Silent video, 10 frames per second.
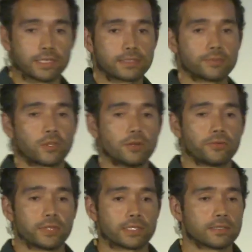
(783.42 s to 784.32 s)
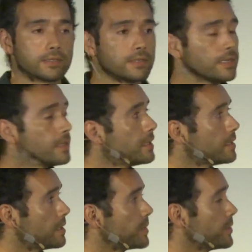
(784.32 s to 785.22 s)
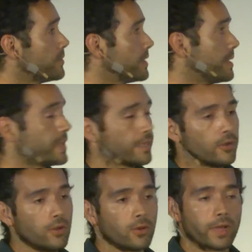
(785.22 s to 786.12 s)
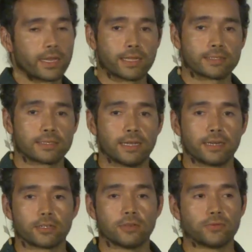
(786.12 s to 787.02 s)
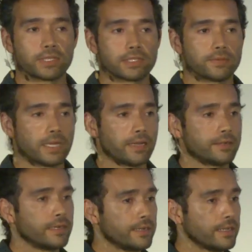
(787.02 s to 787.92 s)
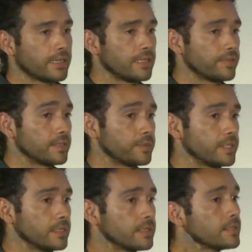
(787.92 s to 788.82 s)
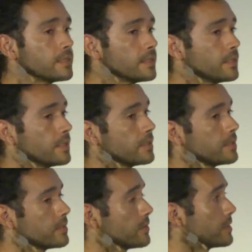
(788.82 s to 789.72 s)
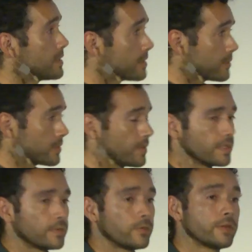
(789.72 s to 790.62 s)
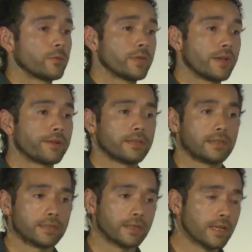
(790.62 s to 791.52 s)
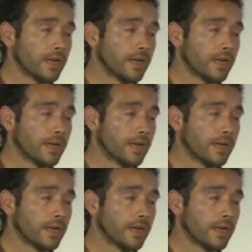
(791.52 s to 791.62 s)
this conflict. The people believe that all wildcats are negative species. So this is something we are dealing.